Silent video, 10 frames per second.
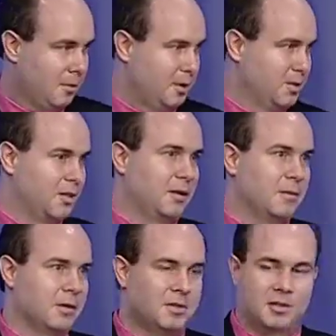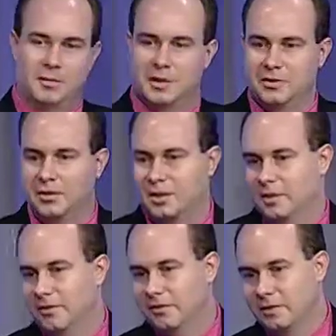project that I'm going to talk about today
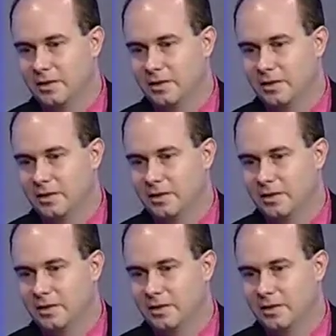is,